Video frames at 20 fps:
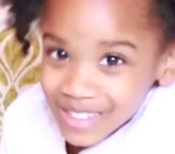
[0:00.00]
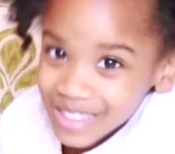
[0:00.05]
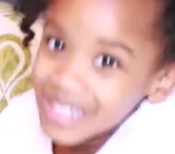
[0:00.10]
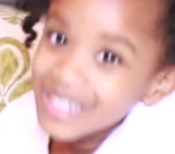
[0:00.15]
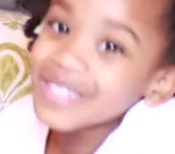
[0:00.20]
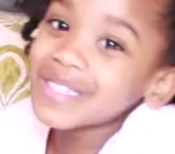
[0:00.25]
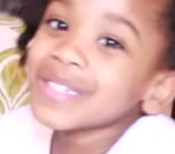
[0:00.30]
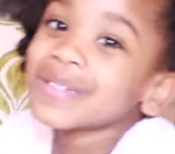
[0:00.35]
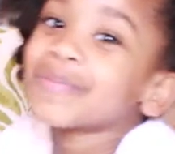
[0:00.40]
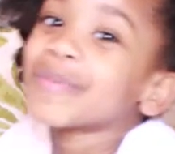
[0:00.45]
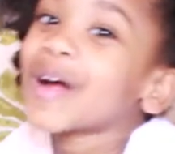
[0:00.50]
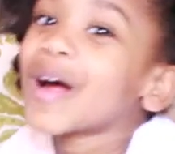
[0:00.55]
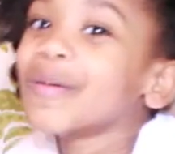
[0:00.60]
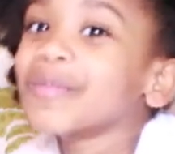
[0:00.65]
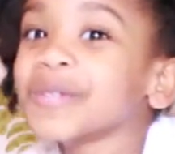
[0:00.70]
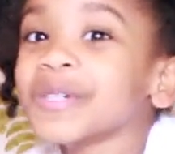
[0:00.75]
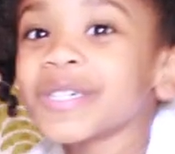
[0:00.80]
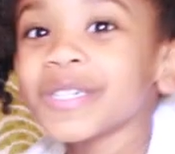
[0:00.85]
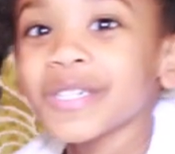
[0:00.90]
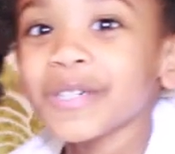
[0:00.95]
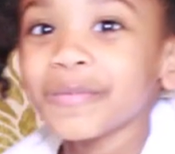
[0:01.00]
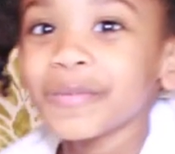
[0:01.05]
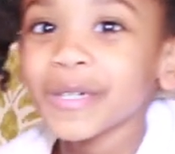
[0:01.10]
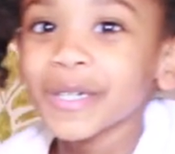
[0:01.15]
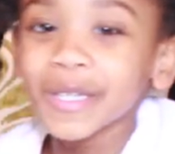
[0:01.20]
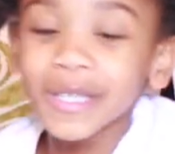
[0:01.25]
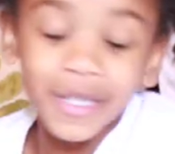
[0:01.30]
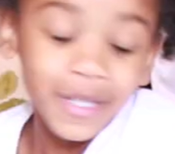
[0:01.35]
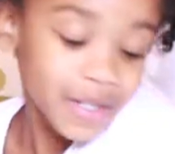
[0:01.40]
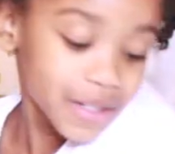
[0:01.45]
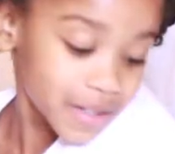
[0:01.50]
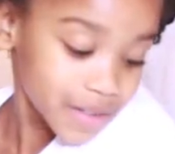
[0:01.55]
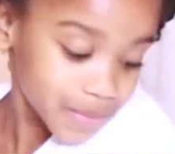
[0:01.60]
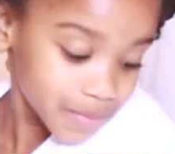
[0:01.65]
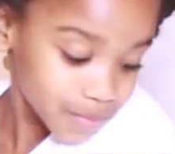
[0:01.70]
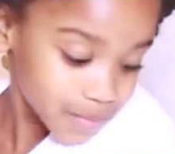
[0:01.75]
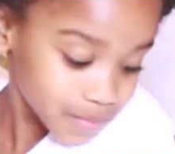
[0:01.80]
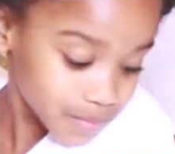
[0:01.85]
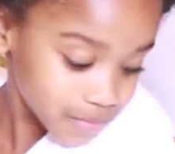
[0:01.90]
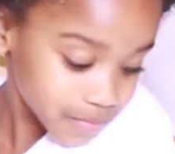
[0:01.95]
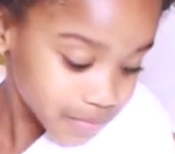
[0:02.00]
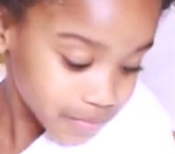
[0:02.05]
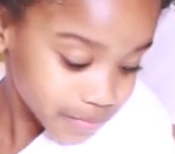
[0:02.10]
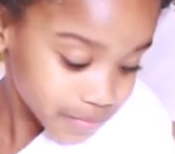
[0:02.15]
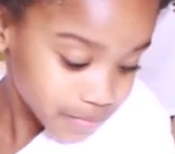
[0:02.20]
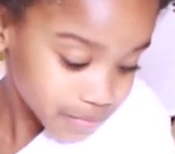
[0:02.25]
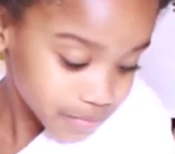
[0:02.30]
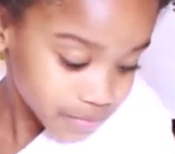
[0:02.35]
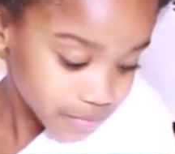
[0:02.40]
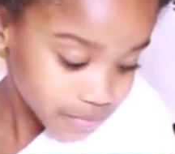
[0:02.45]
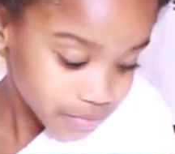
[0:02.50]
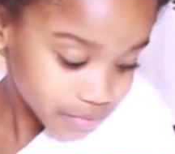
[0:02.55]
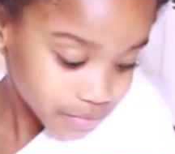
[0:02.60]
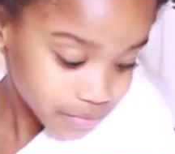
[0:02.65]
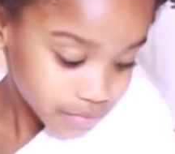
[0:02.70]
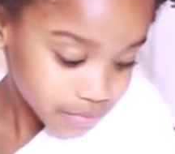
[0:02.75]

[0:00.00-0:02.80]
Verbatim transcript: There's is probably going to be. I can feel my face.